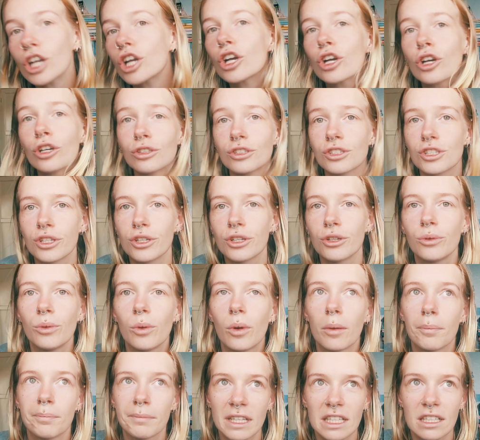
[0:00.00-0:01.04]
cut
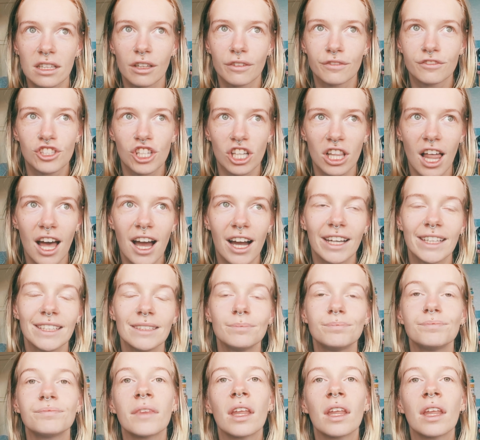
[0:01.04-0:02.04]
to middle of July